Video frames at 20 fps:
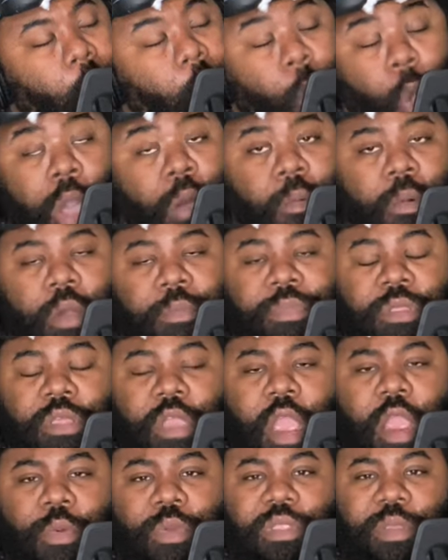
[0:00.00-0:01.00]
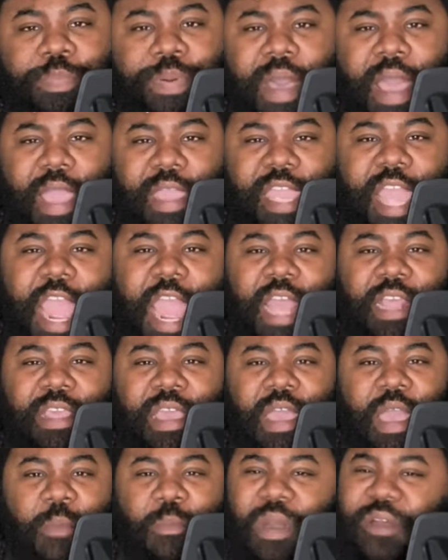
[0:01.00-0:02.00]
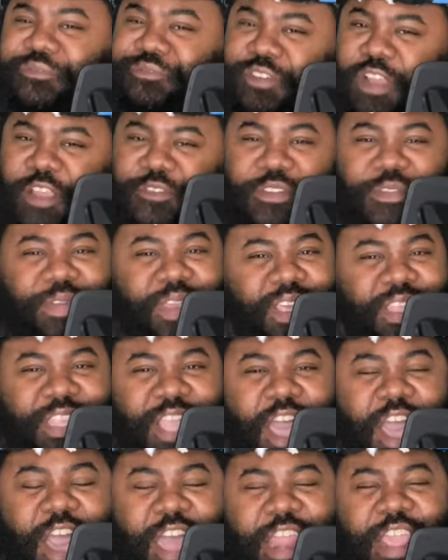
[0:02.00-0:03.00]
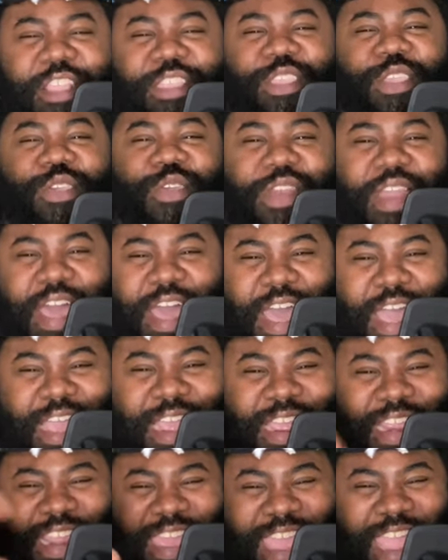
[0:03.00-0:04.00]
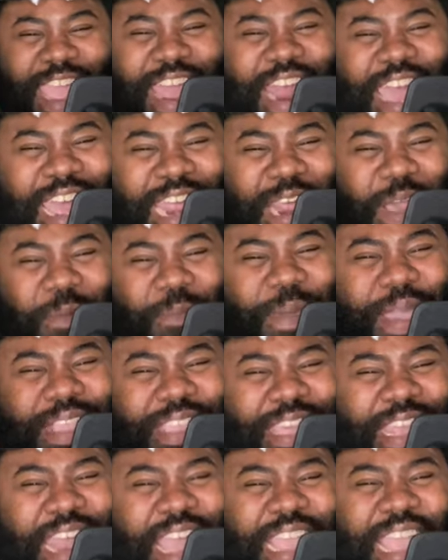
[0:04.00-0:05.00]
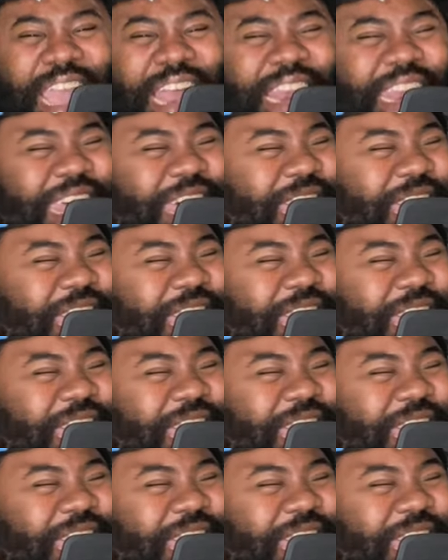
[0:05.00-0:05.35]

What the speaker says: Oh, I'm sorry, with the podcast. But first, before we get started, do you love the Carolina Panthers? I gotta